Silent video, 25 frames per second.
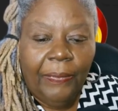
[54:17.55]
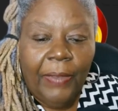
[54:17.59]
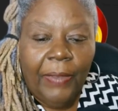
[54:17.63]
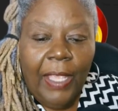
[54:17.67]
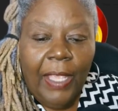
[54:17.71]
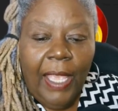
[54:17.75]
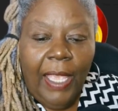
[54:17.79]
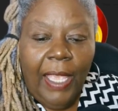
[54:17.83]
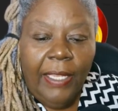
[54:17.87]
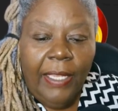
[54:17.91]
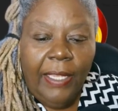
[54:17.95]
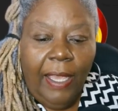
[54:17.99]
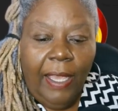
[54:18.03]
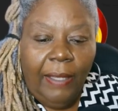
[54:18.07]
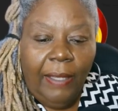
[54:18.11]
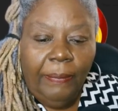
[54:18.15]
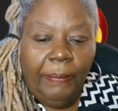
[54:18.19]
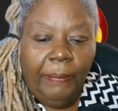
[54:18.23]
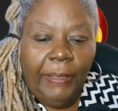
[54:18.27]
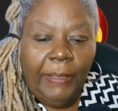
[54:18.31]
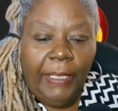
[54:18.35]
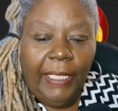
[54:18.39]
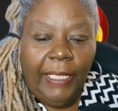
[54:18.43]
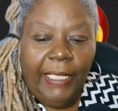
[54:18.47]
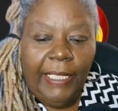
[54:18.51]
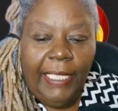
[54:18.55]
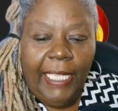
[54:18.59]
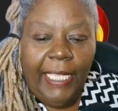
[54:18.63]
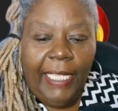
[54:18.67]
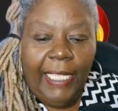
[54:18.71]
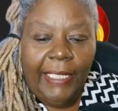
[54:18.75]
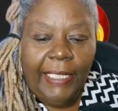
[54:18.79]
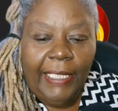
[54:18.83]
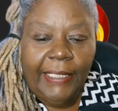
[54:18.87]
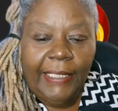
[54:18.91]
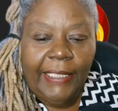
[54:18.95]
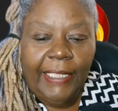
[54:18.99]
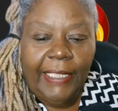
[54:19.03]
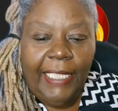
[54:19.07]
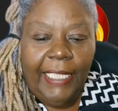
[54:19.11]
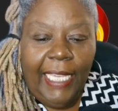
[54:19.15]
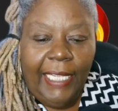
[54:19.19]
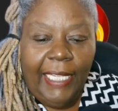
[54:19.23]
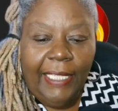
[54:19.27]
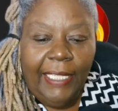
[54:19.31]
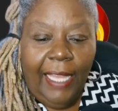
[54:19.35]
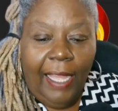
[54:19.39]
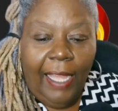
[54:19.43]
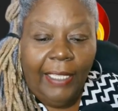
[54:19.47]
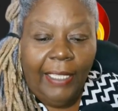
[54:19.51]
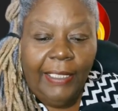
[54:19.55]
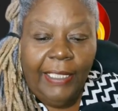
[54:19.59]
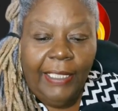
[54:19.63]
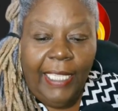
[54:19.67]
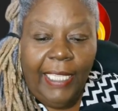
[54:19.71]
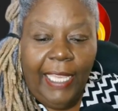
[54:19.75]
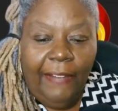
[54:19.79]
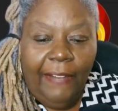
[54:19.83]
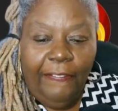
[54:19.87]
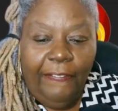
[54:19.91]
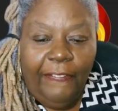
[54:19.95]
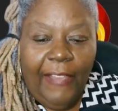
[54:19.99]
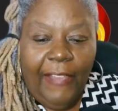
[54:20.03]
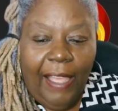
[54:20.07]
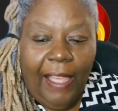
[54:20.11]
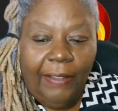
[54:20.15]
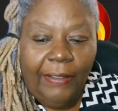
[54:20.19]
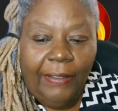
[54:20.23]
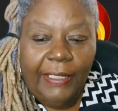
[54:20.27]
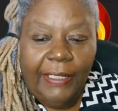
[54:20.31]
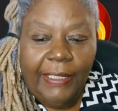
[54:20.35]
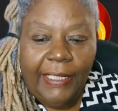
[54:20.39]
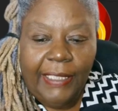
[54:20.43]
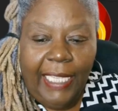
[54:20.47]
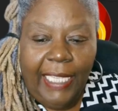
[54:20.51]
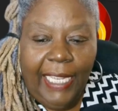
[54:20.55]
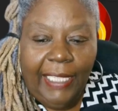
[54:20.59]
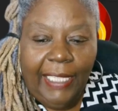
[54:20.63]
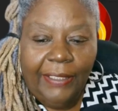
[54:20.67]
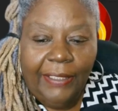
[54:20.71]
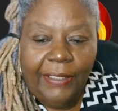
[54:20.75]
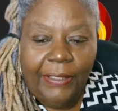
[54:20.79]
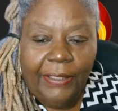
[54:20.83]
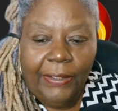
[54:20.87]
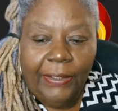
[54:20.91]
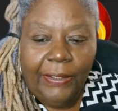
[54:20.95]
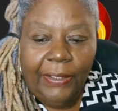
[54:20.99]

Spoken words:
Youngblood has not yet filed his answer.